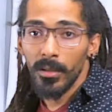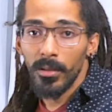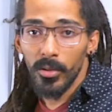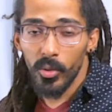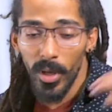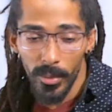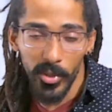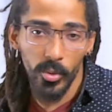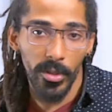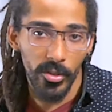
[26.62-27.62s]
So welcome to
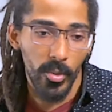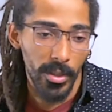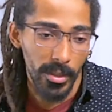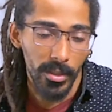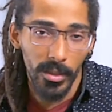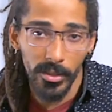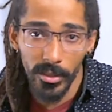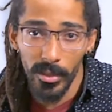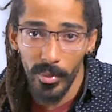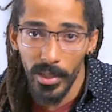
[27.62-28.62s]
2020. This is
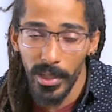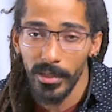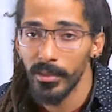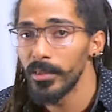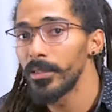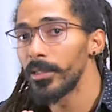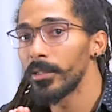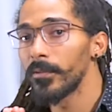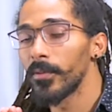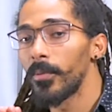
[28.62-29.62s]
going to be an excellent
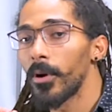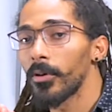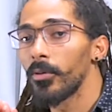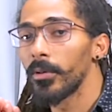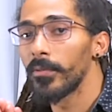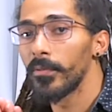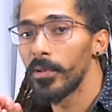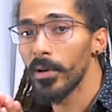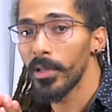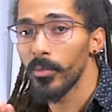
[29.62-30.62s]
year for parkour and
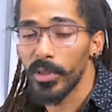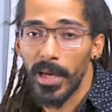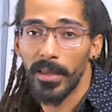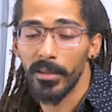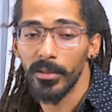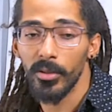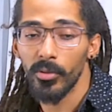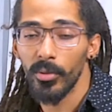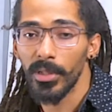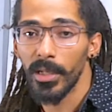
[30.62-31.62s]
freerunning, with athletes
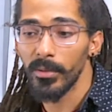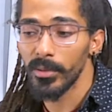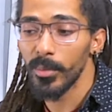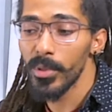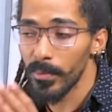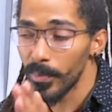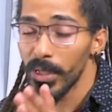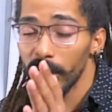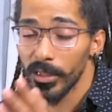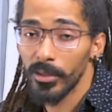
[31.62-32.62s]
throwing down some of the
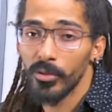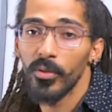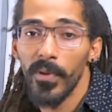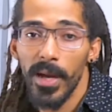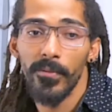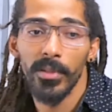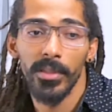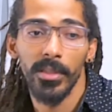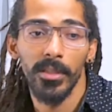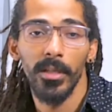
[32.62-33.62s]
biggest skills you've ever
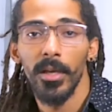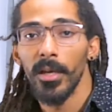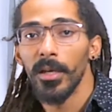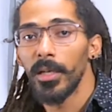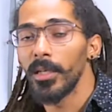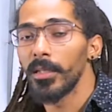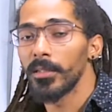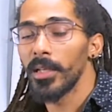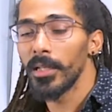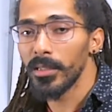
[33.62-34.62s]
seen. In
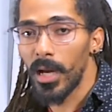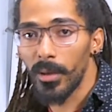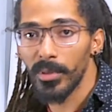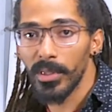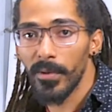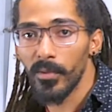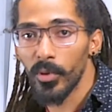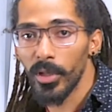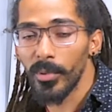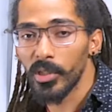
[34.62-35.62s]
today's top 7, we're
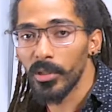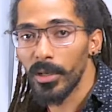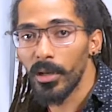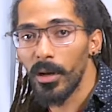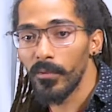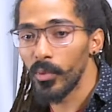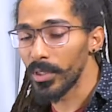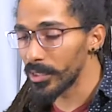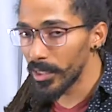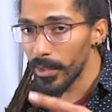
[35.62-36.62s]
going to be starting off with
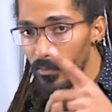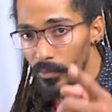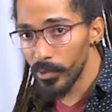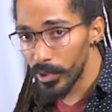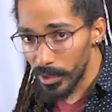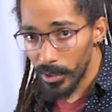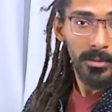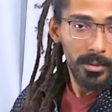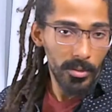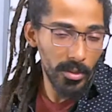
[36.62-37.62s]
Seth Ruge.
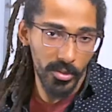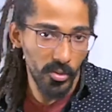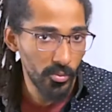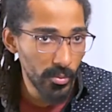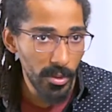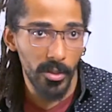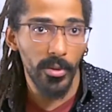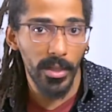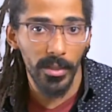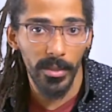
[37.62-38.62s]
So this is a really
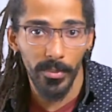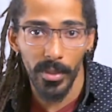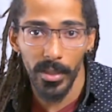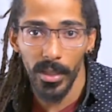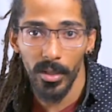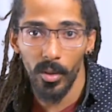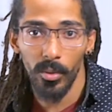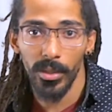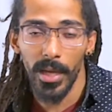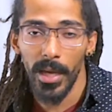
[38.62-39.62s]
quick clip that
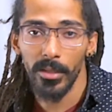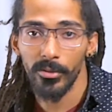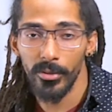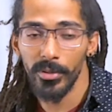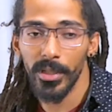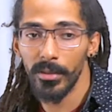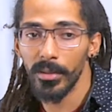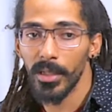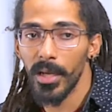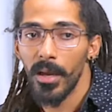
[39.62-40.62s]
only has 2 skills
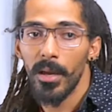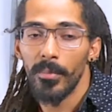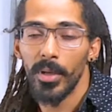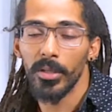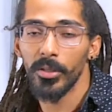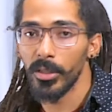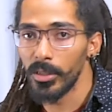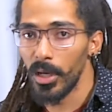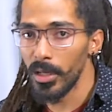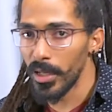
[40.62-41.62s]
in it, but it's just
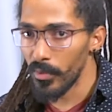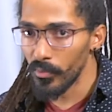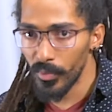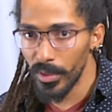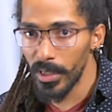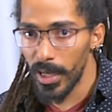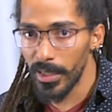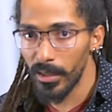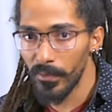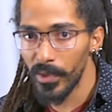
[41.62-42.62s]
done at a really high
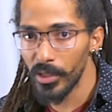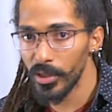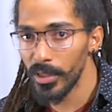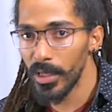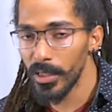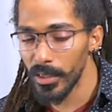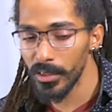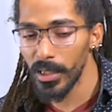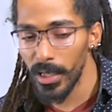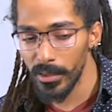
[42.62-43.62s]
elevation, and the
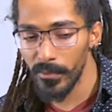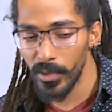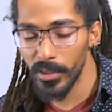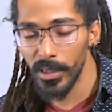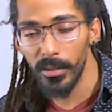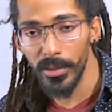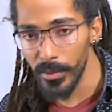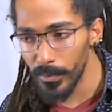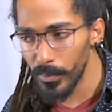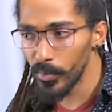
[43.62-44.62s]
size of the skill is
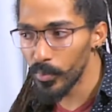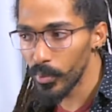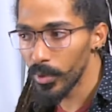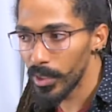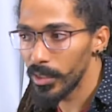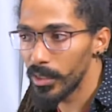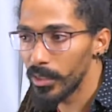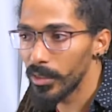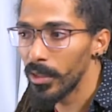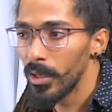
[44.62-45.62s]
pretty
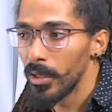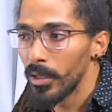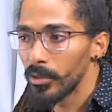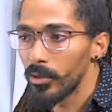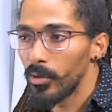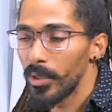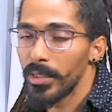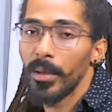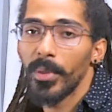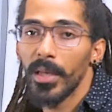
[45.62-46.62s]
decent. So it's
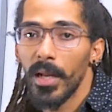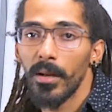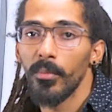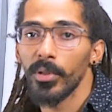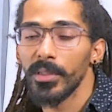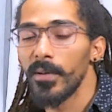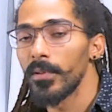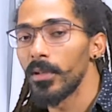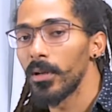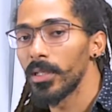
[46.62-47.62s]
coming in at number 7
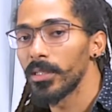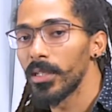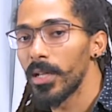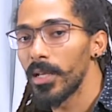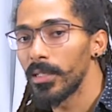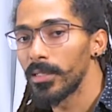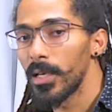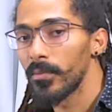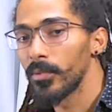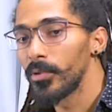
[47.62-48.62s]
on our list today,
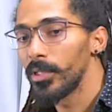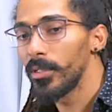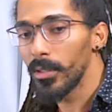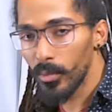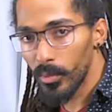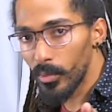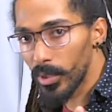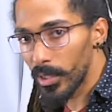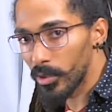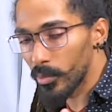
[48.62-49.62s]
Seth Ruge
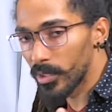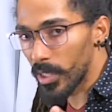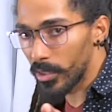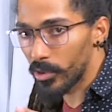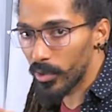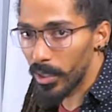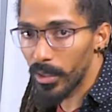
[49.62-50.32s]
with his 360 stride.